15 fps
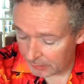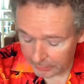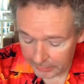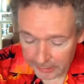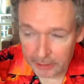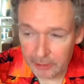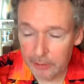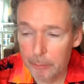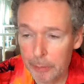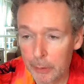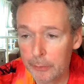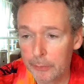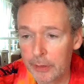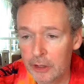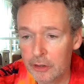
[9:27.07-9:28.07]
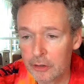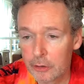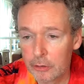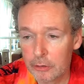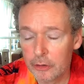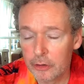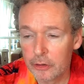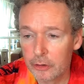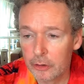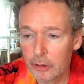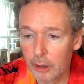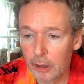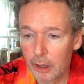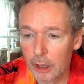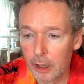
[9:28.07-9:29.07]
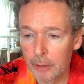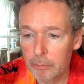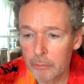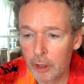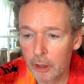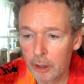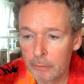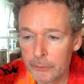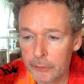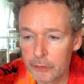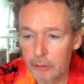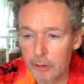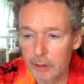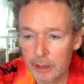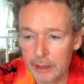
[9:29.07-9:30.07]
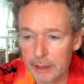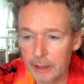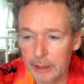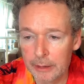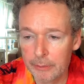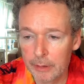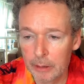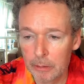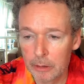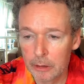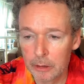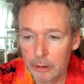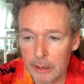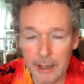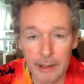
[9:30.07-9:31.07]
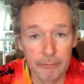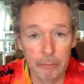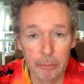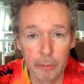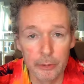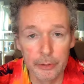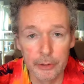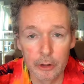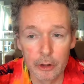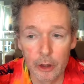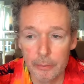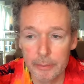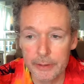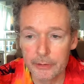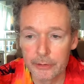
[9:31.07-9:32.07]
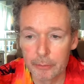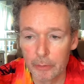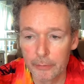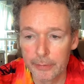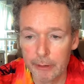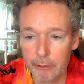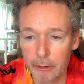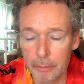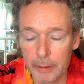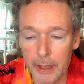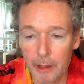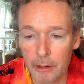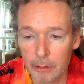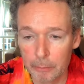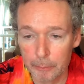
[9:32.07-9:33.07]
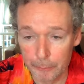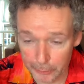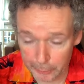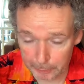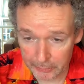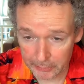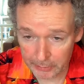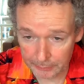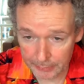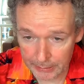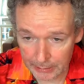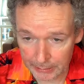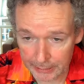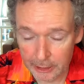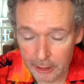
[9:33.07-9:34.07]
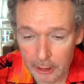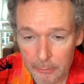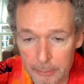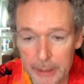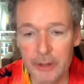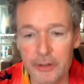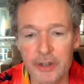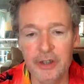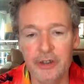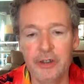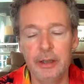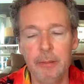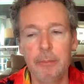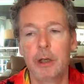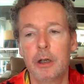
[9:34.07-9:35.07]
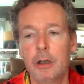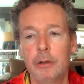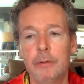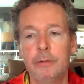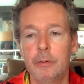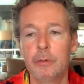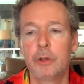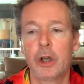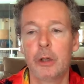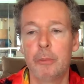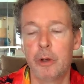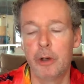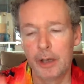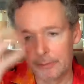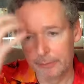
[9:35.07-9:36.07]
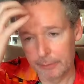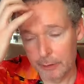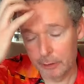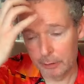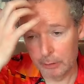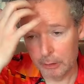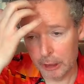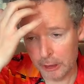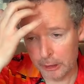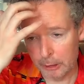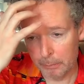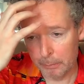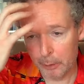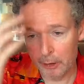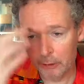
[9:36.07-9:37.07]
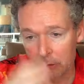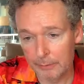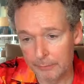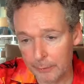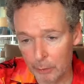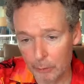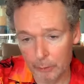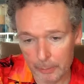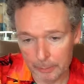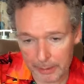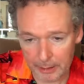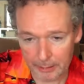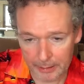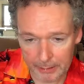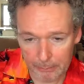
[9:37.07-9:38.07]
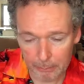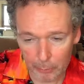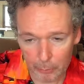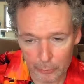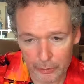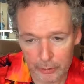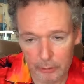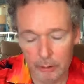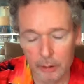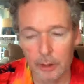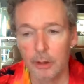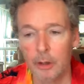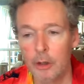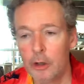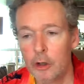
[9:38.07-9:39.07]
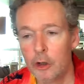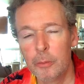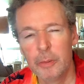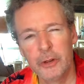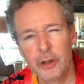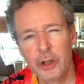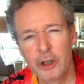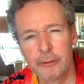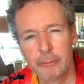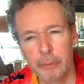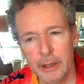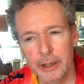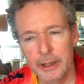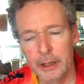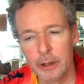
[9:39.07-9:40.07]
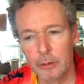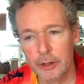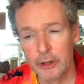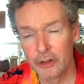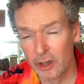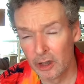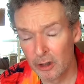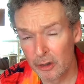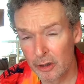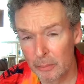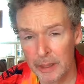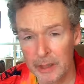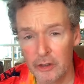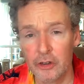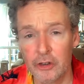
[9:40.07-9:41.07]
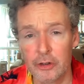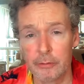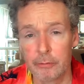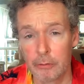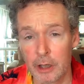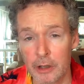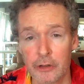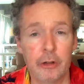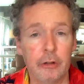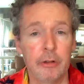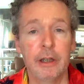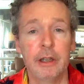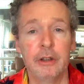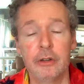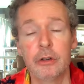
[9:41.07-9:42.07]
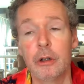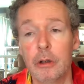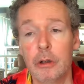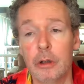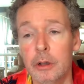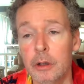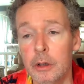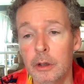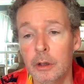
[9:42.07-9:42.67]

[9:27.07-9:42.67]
both these songs, I'm struggling, and if anyone can ever put in the comments what they're about specifically, because they seem half autobiographical and about him, but also almost half political. There's a lot of mentions of Russia in this song